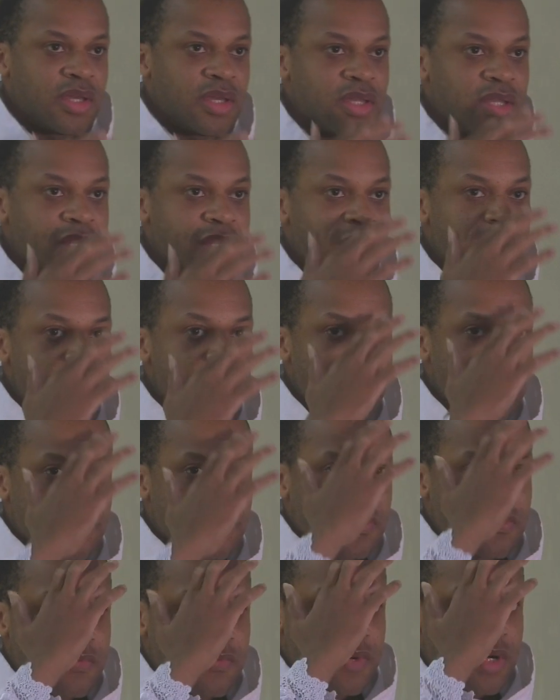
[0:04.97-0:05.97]
In the name
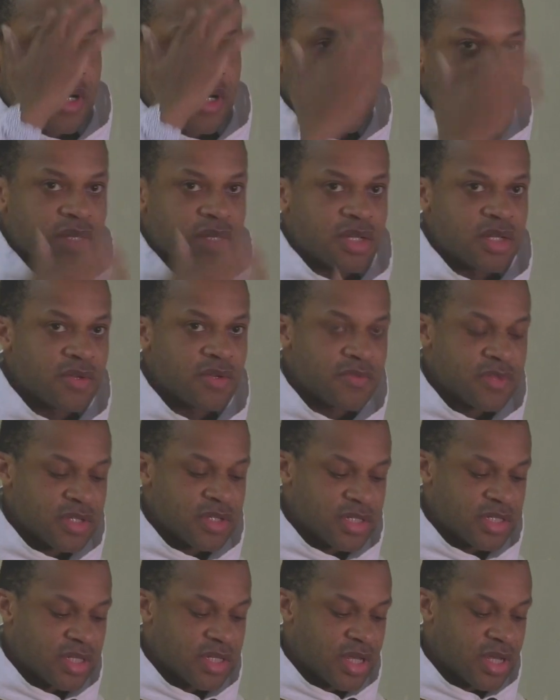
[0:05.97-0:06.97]
of the Father, and of
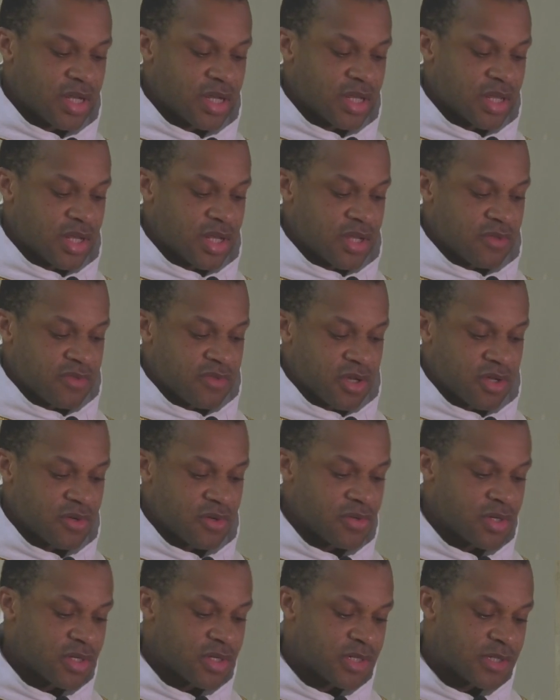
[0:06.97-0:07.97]
the Son, and of the
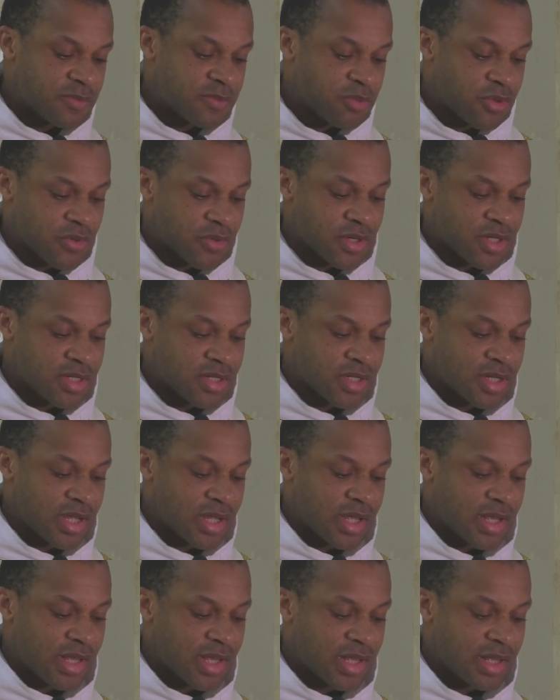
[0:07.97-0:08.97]
Holy Spirit.
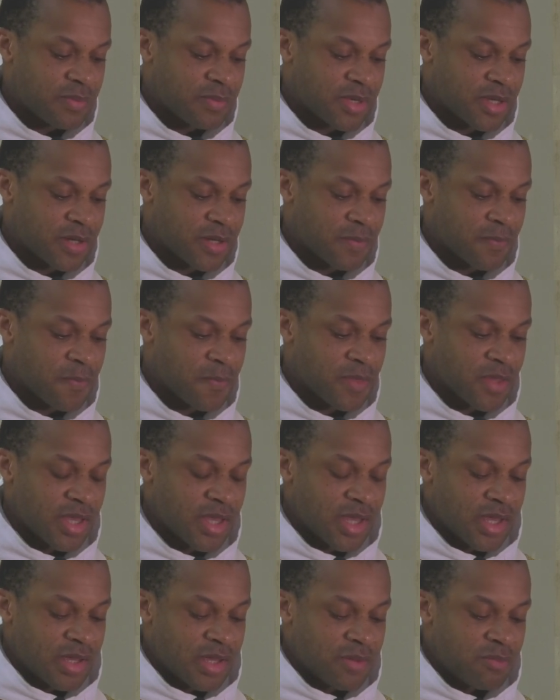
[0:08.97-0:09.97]
Amen.
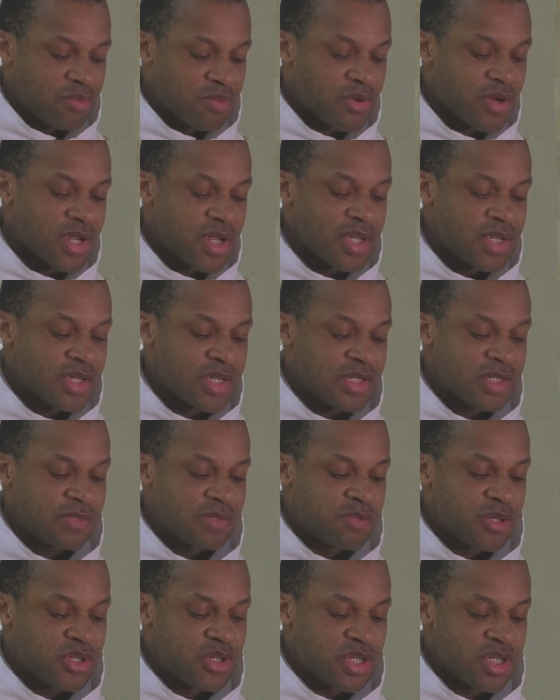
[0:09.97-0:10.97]

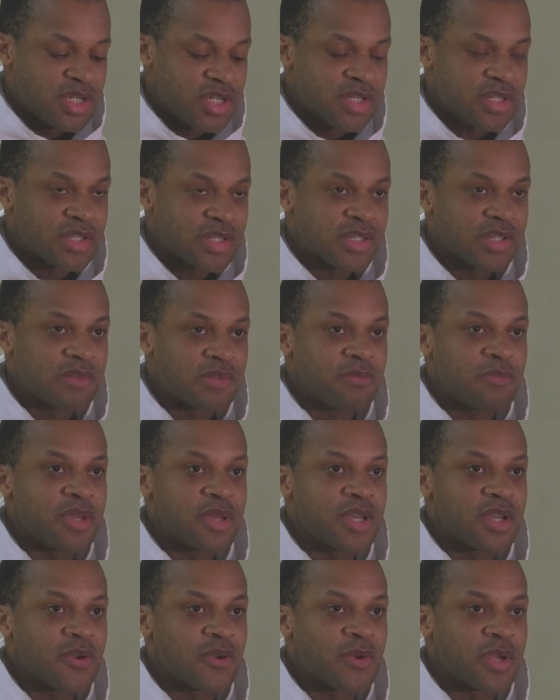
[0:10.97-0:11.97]
Praise be Jesus and
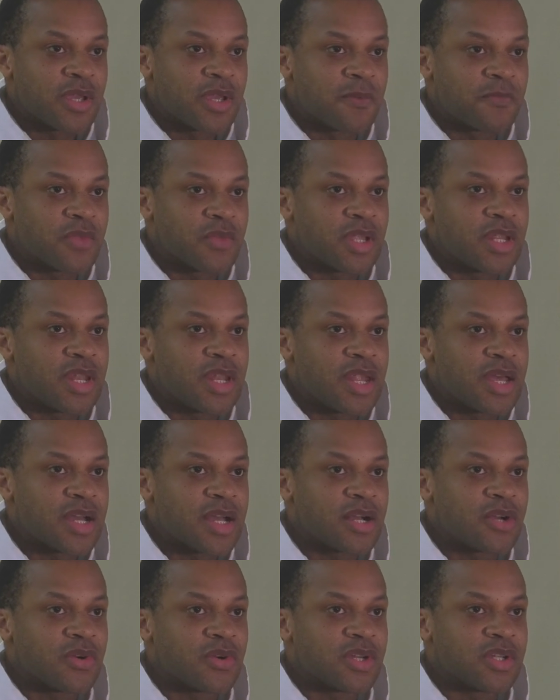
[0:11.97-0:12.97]
Mary,
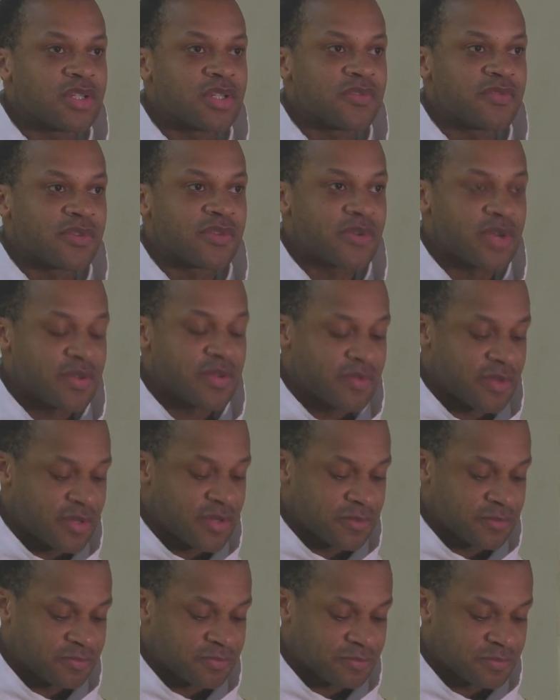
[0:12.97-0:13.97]
now and forever.